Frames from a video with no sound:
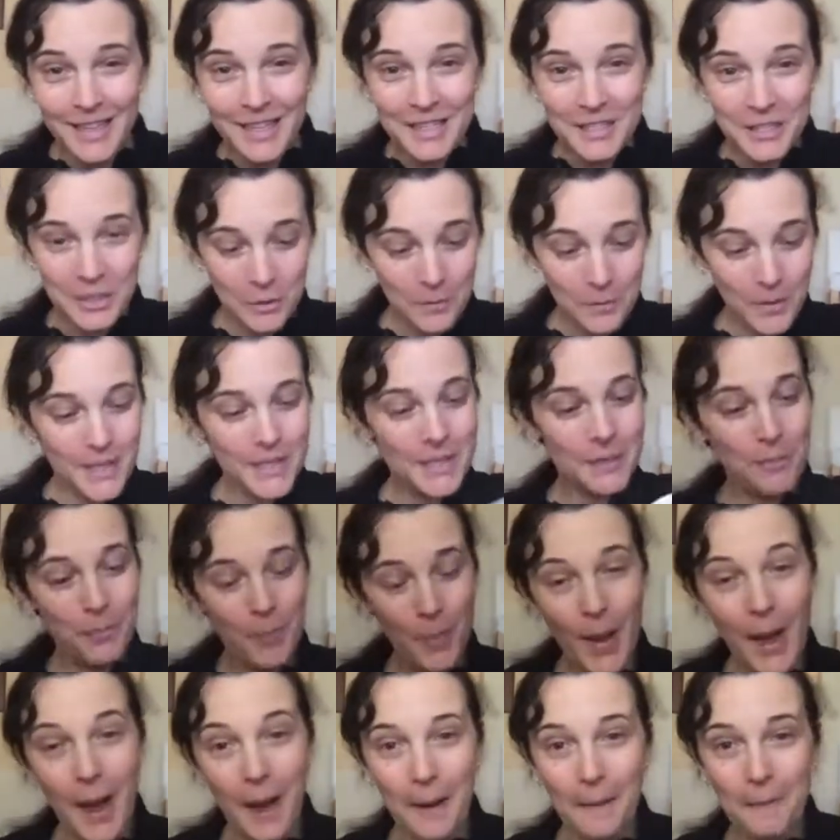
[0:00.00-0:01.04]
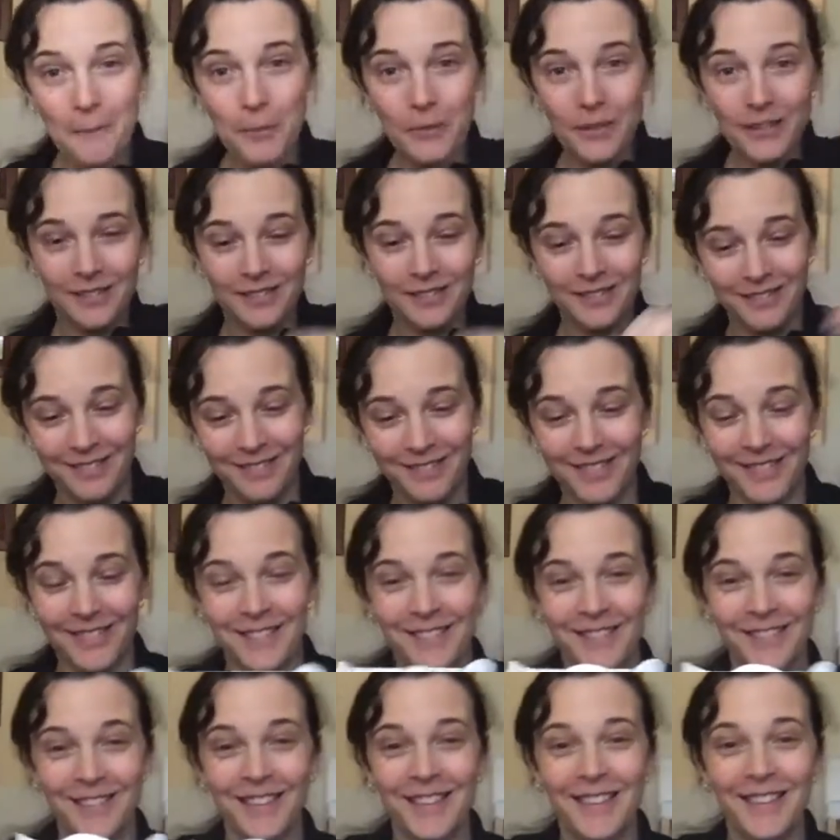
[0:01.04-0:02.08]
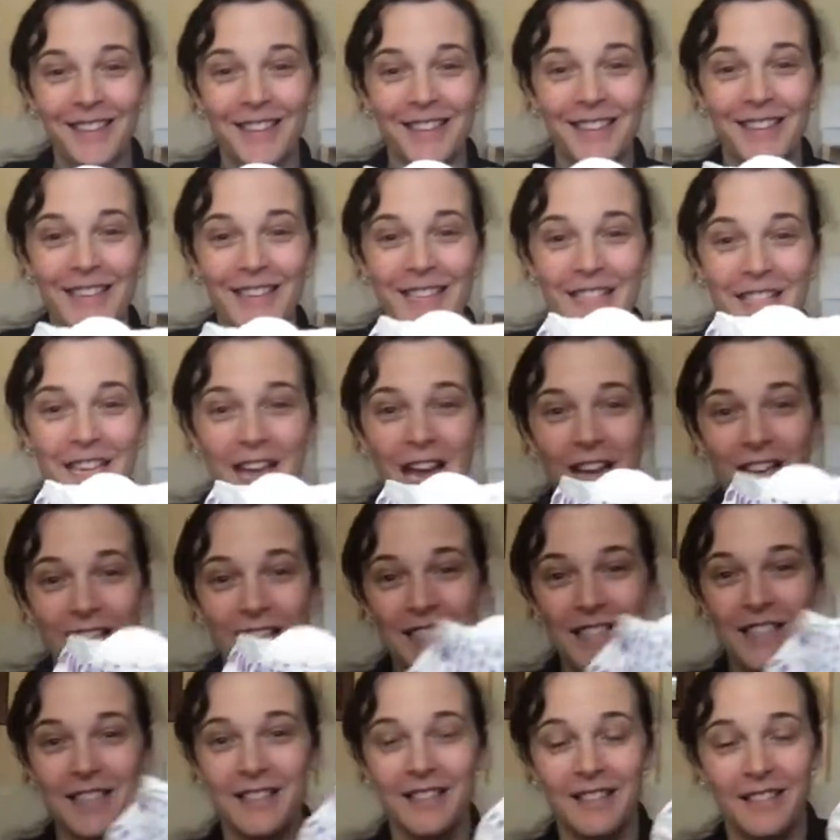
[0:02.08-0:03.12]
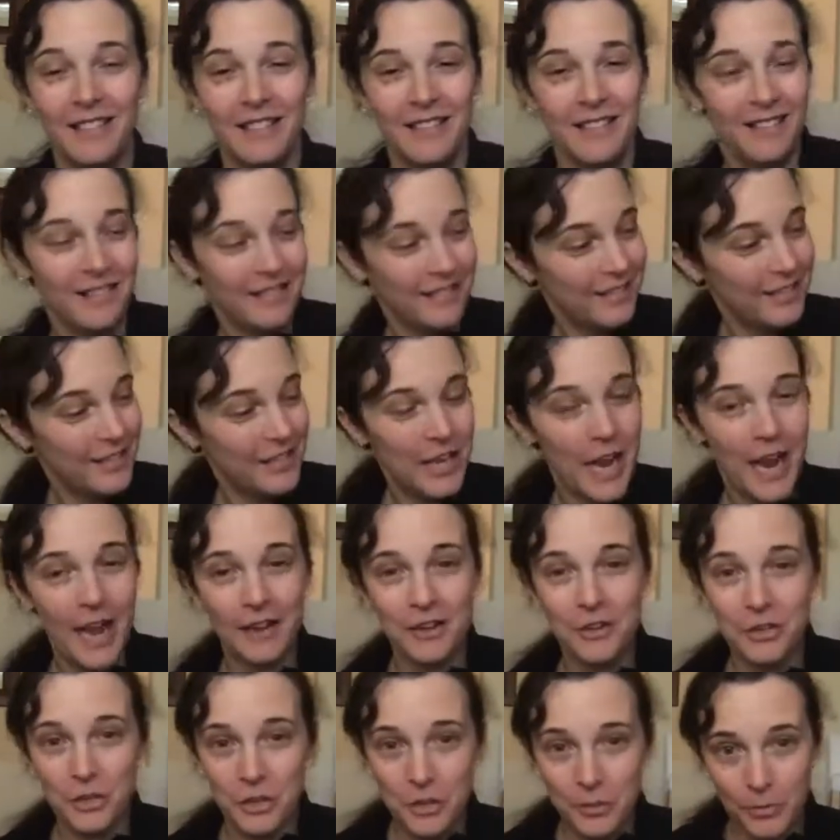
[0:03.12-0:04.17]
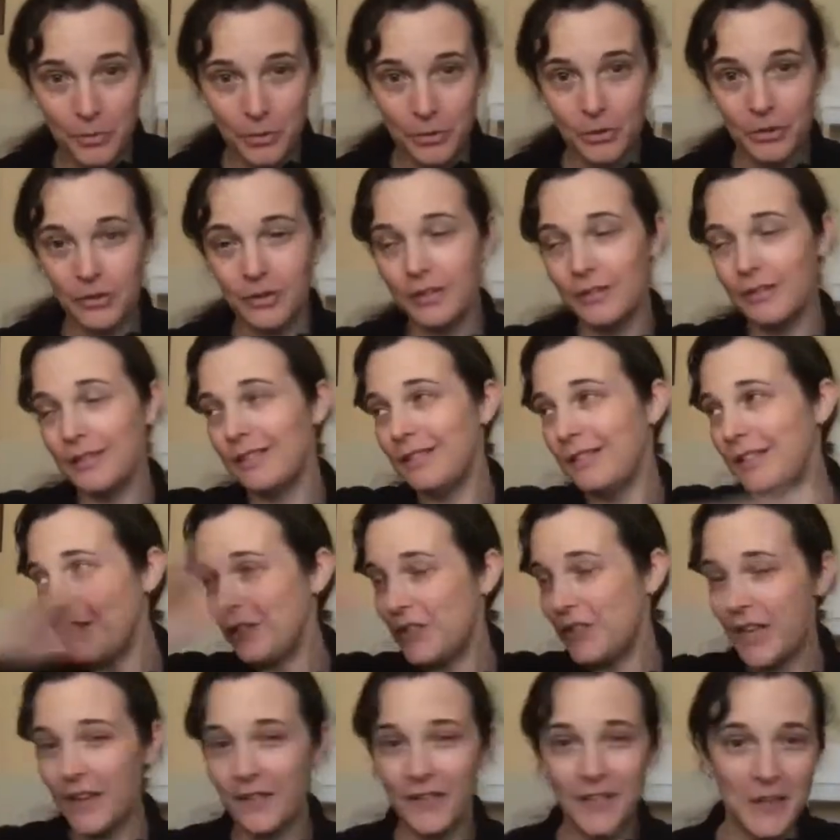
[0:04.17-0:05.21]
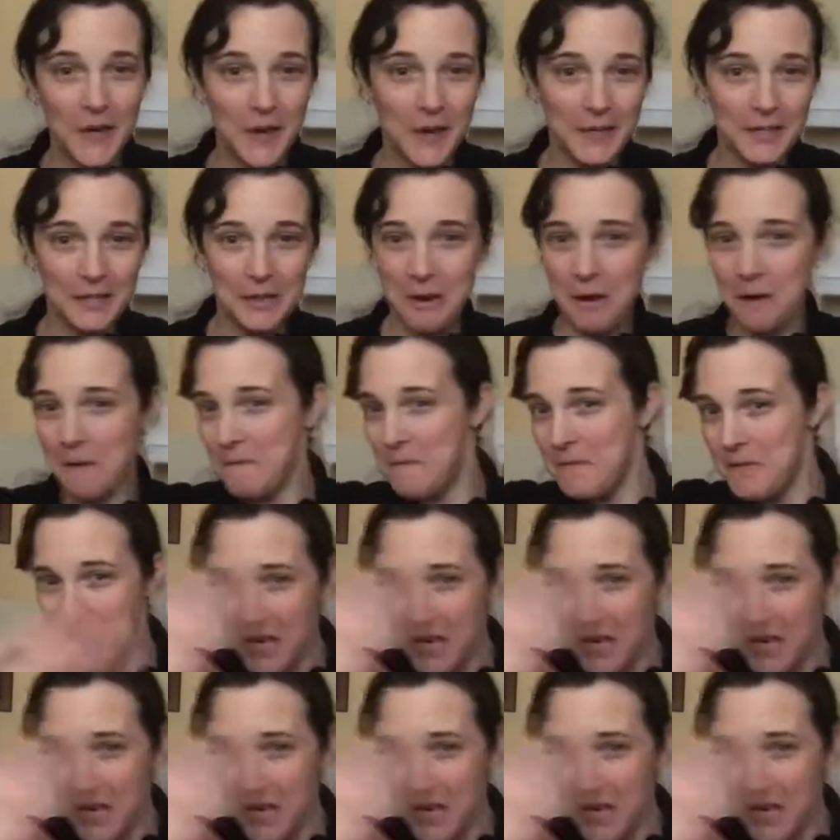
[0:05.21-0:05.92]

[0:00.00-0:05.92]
So once bub is at a newborn, you've done the nighttime,